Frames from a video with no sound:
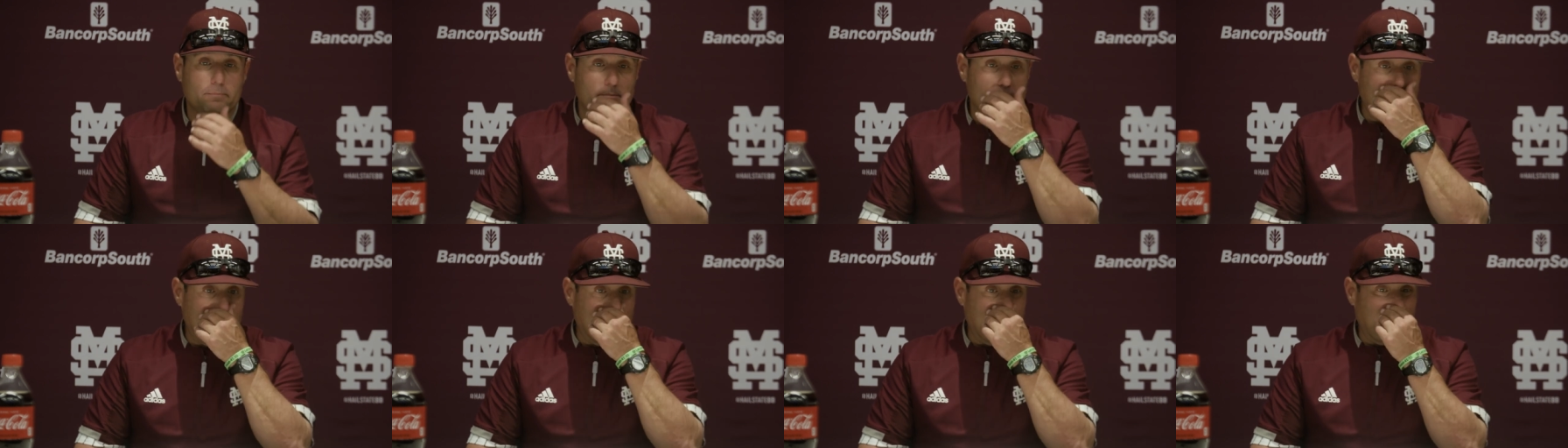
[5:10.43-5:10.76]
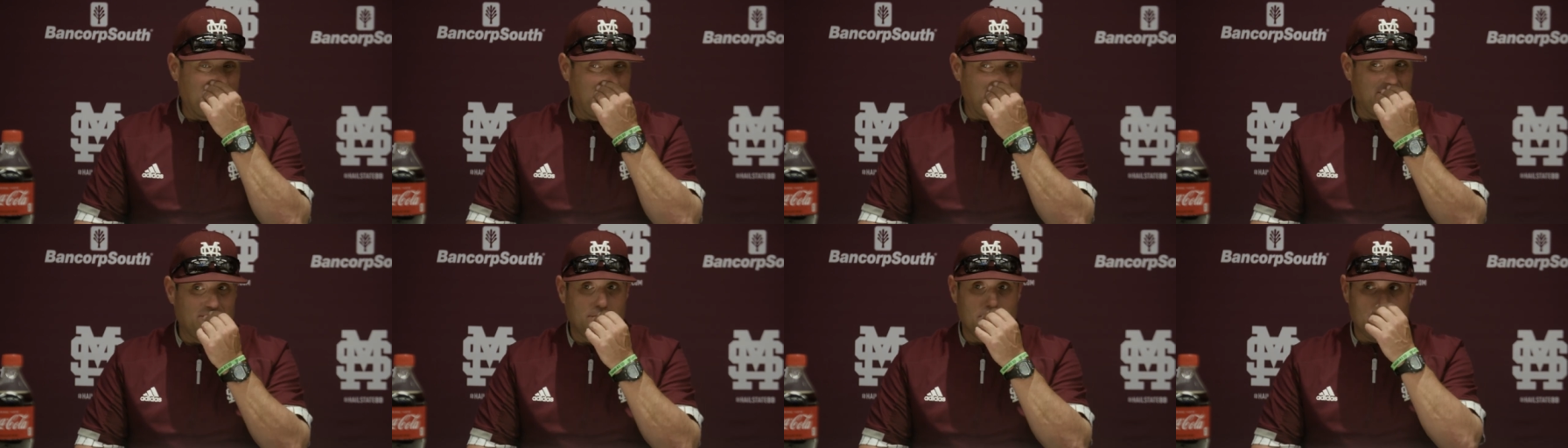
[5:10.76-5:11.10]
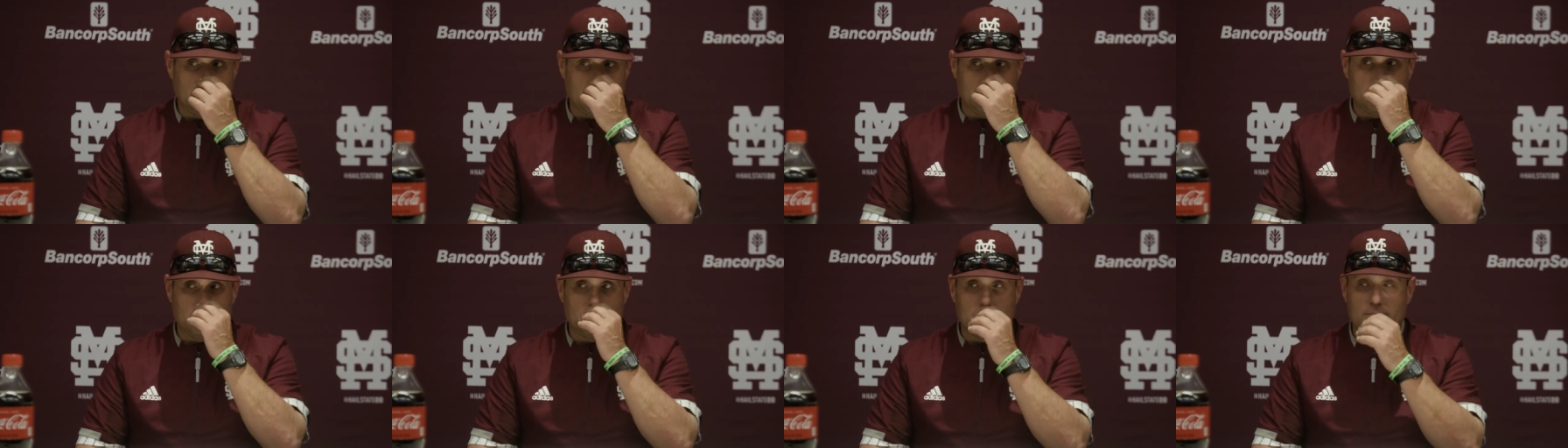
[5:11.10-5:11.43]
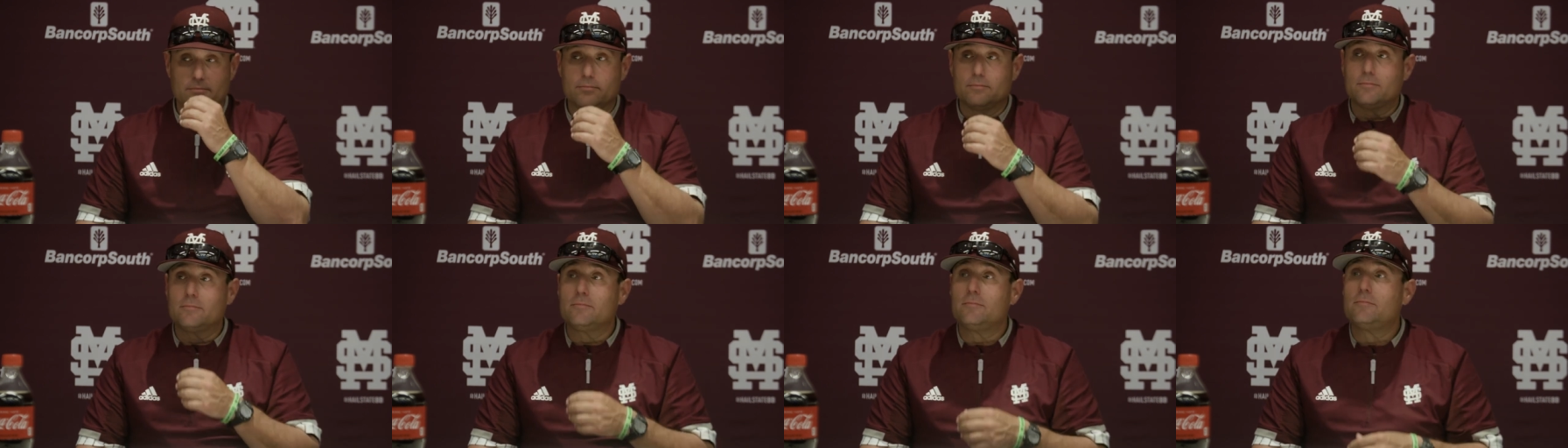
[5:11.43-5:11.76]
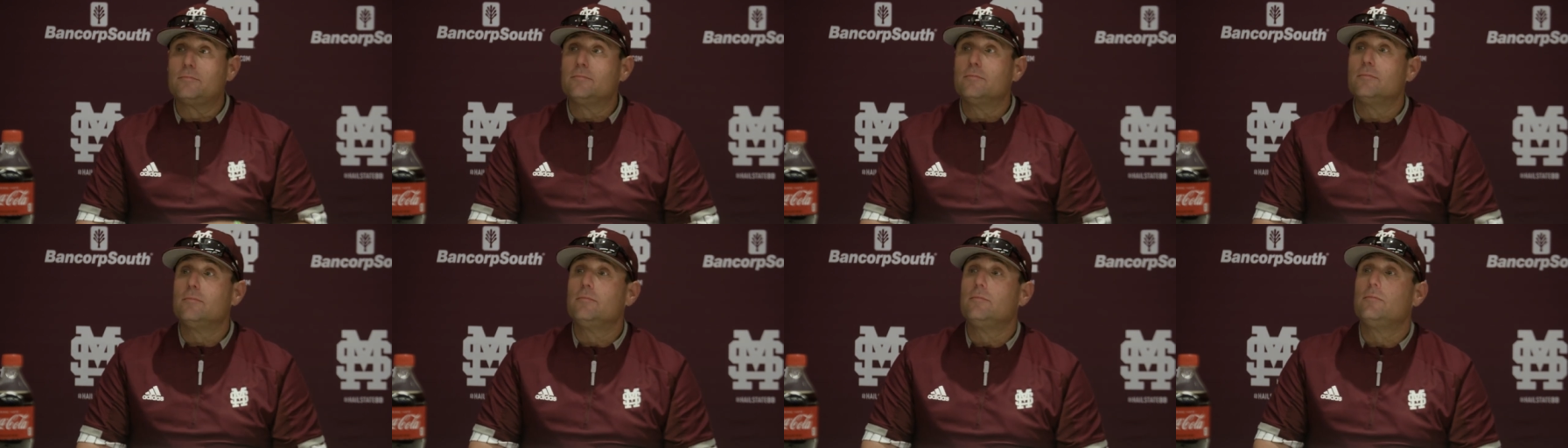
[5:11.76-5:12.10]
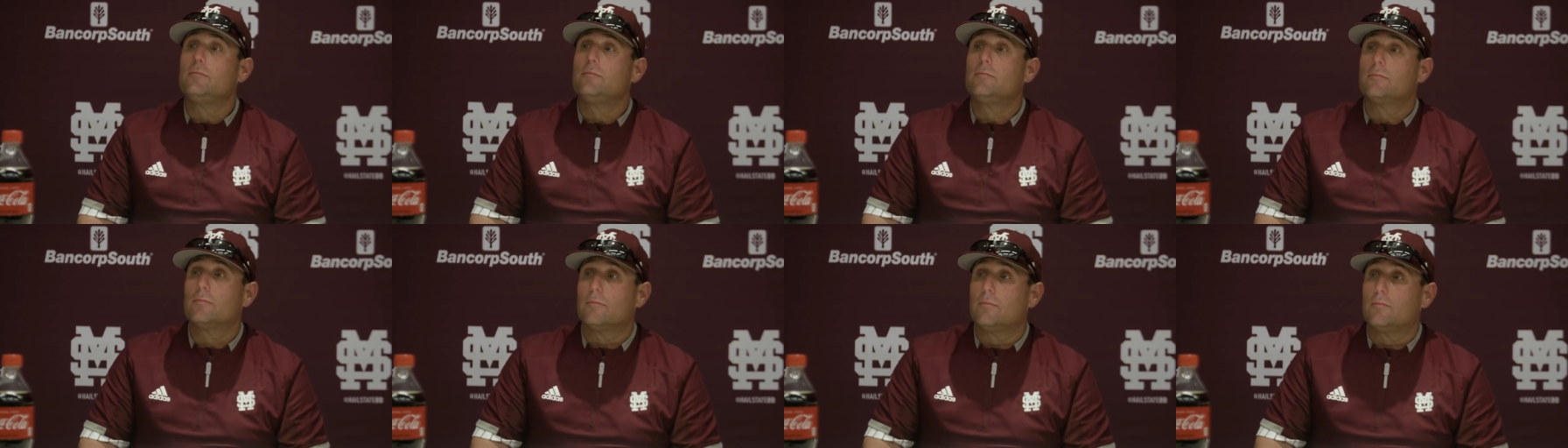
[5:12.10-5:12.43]
You said that you
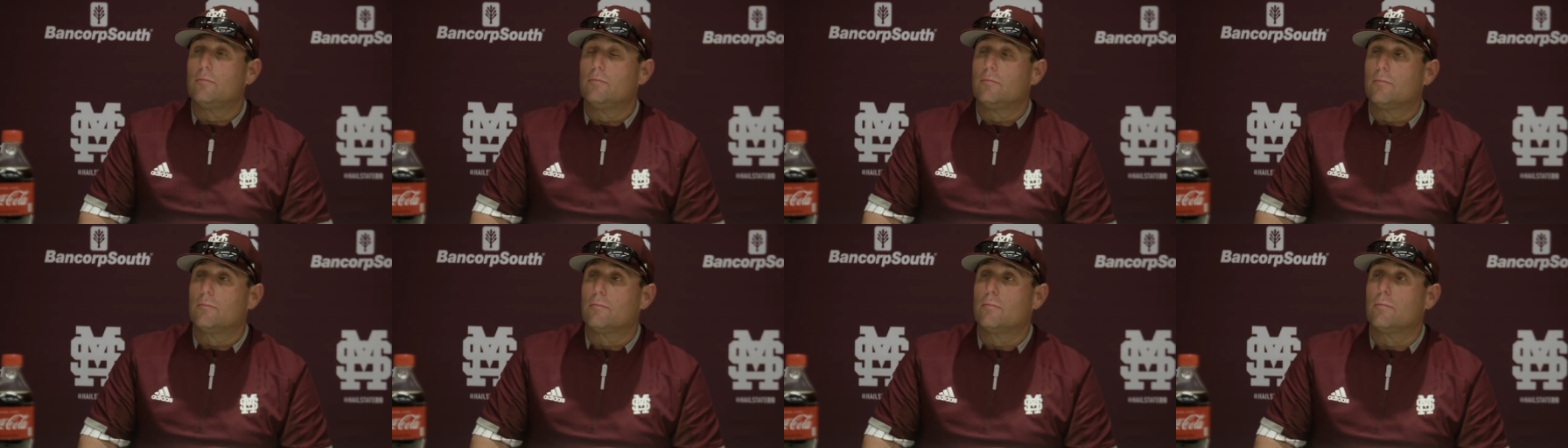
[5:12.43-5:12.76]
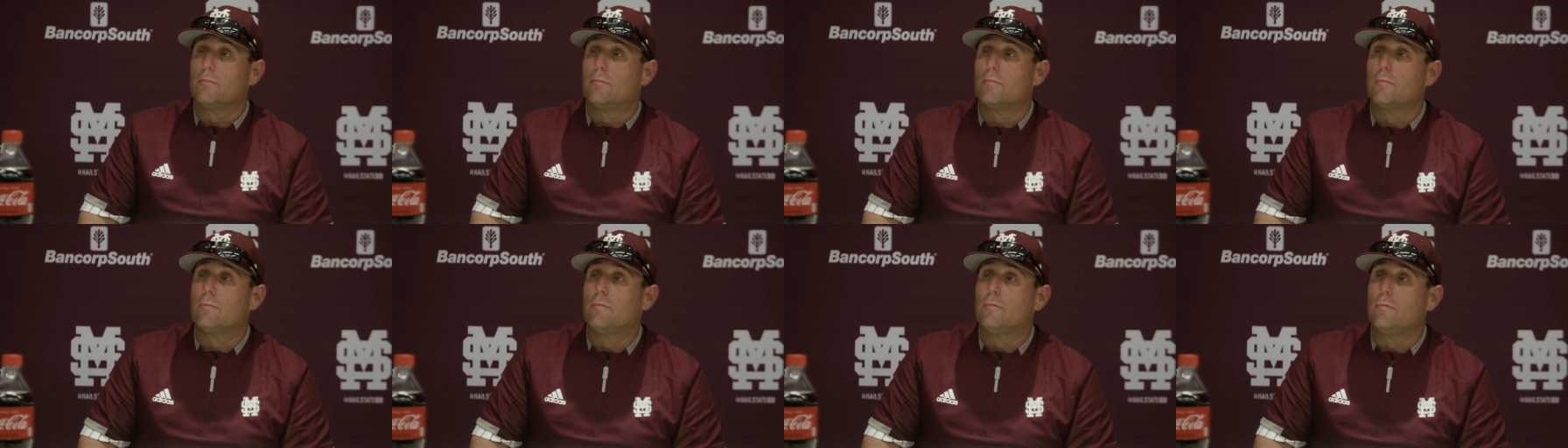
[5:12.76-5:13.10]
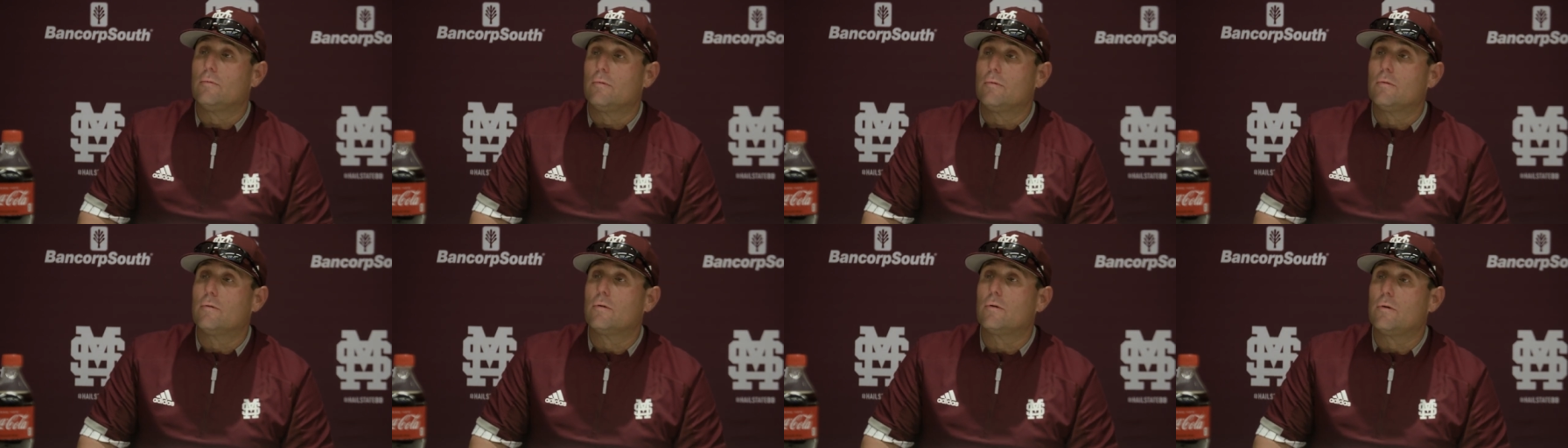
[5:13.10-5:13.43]
kind of were telling the team to